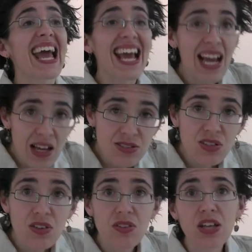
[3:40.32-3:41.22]
And
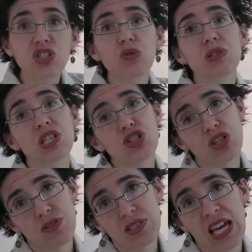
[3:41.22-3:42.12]
they do
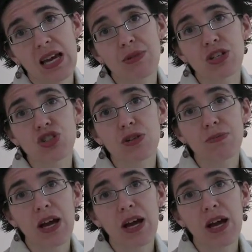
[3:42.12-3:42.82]
additional damage